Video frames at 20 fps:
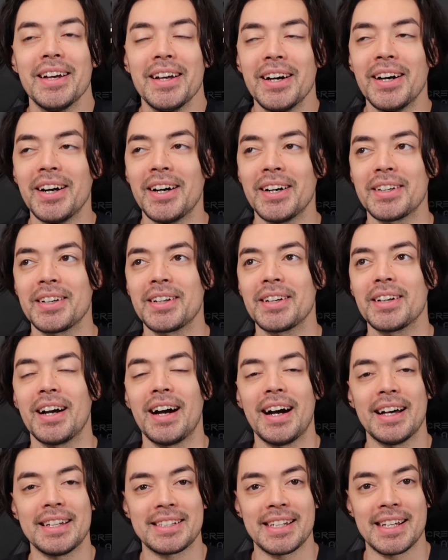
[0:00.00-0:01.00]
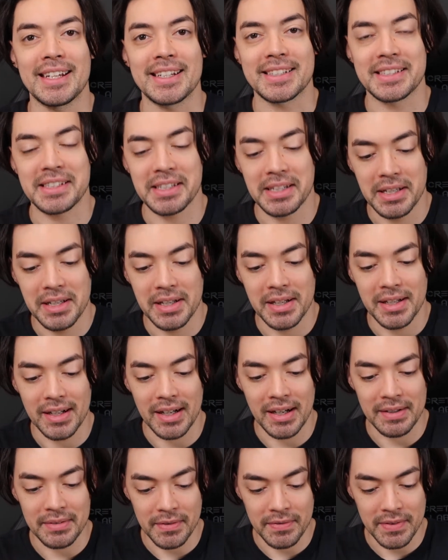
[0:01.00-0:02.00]
on her hot takes
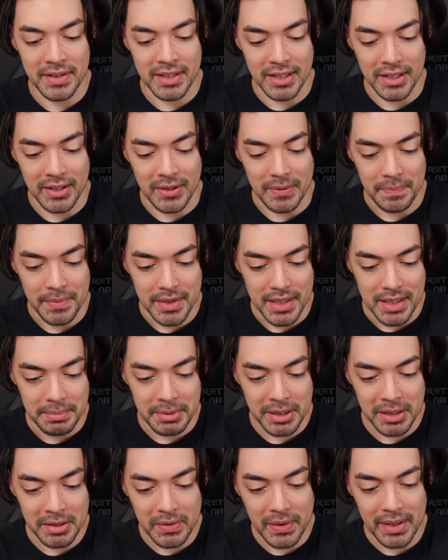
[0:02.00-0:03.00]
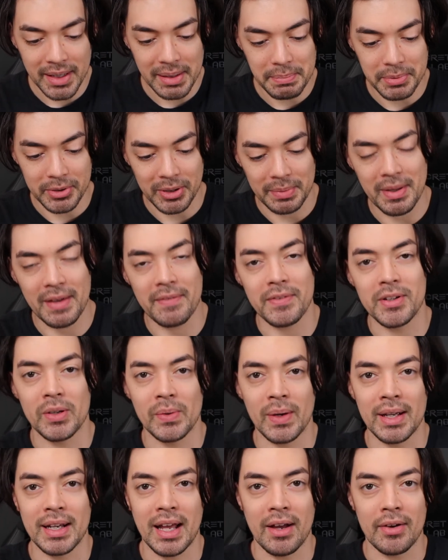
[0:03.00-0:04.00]
of a video. But I'll go ahead and pull up that video
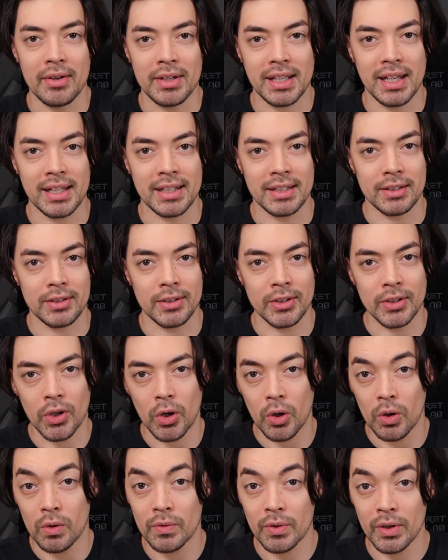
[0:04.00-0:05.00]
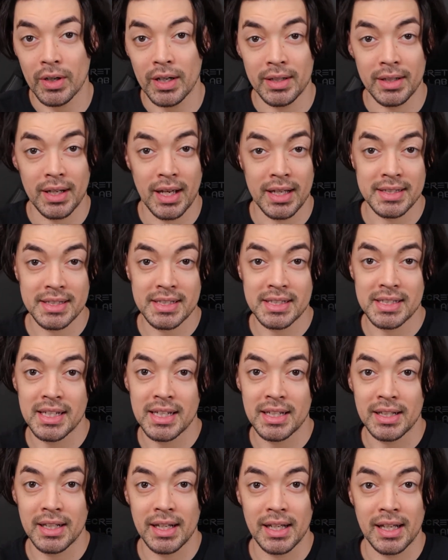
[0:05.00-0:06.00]
right now and kind of look over and see
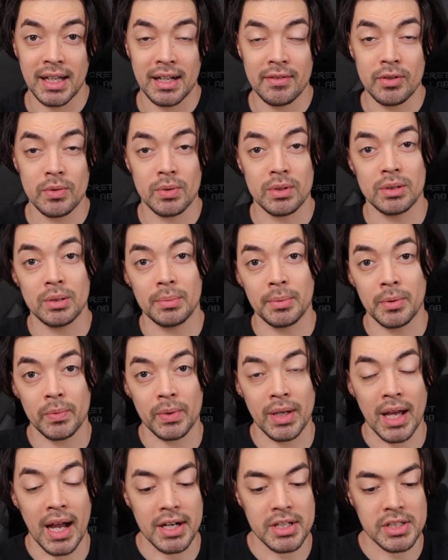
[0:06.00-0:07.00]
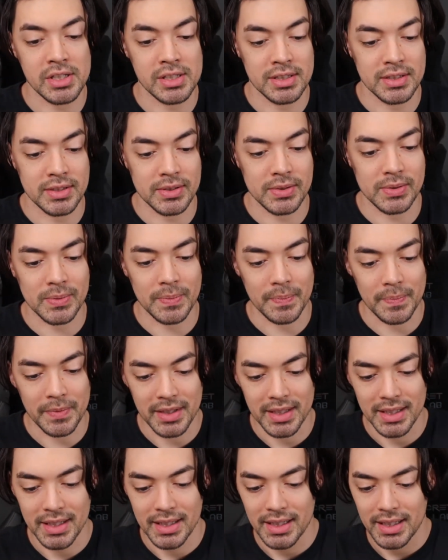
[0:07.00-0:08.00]
and kind of do a little bit of reaction to
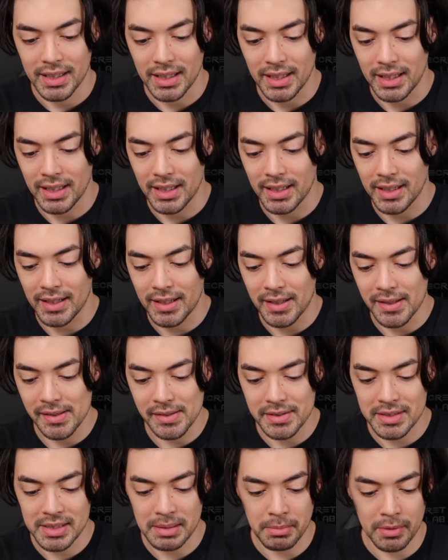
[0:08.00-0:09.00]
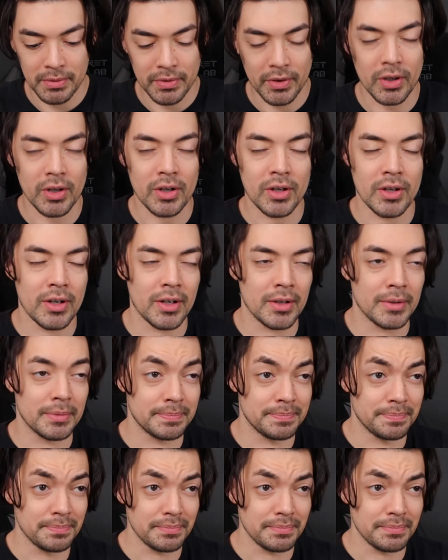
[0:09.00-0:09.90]
some of her